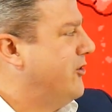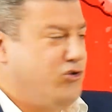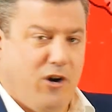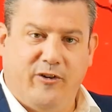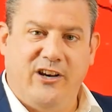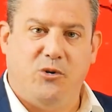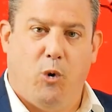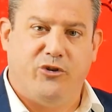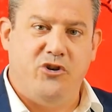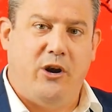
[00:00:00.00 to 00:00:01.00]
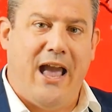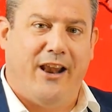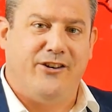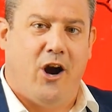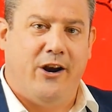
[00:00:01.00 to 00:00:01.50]
drifting towards New
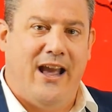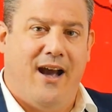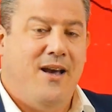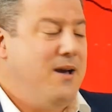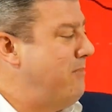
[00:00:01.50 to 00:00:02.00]
Caledonia,